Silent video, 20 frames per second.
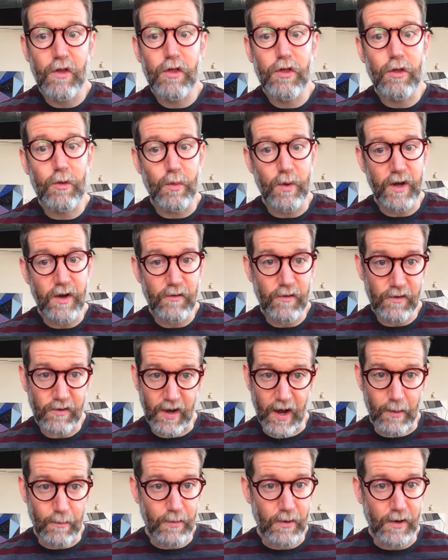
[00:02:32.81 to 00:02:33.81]
3 different
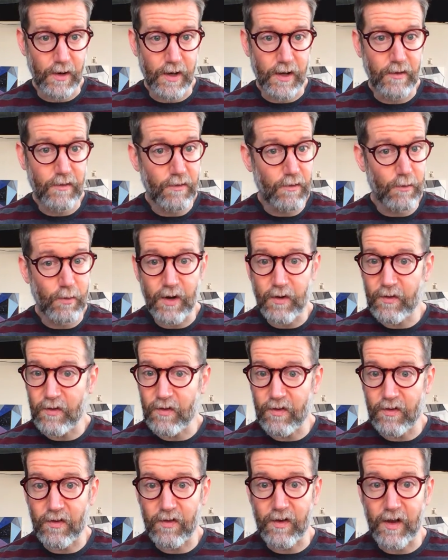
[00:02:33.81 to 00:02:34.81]
time periods, 3 different
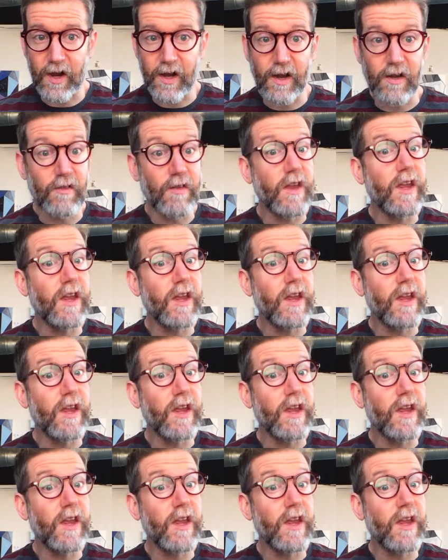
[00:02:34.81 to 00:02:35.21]
societies.